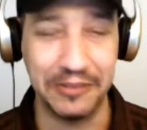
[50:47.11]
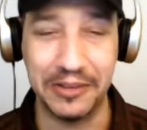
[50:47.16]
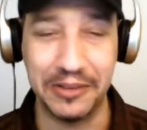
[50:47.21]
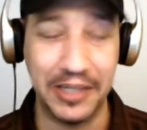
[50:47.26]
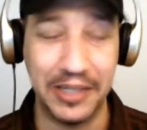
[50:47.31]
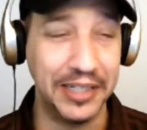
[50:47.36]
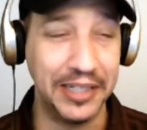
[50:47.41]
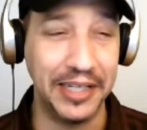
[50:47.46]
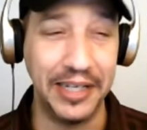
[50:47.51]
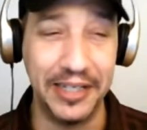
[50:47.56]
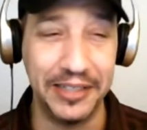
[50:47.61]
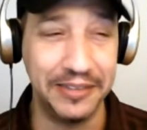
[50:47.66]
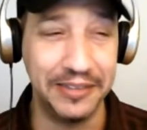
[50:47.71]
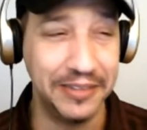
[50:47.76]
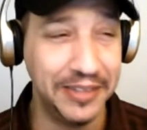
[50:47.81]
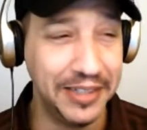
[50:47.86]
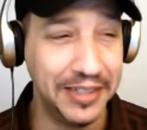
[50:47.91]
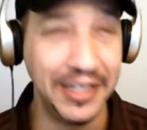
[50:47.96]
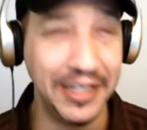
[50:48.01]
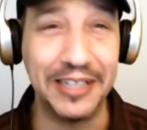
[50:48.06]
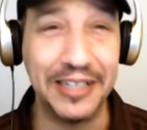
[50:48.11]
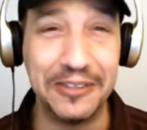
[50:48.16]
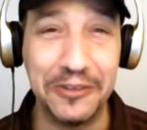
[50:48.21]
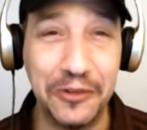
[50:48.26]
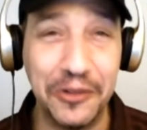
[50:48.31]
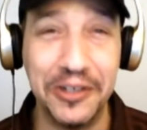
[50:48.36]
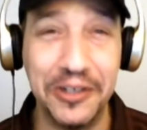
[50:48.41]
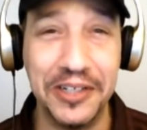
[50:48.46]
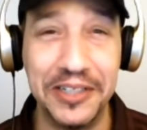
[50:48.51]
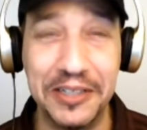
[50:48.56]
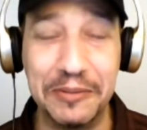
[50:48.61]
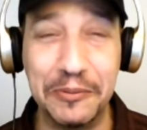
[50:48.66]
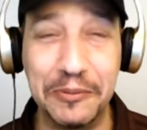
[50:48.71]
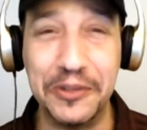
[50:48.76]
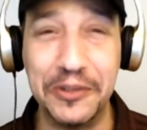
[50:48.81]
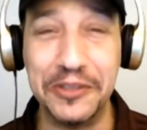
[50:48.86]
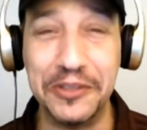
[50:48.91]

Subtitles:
oh, I can't ignore it anymore.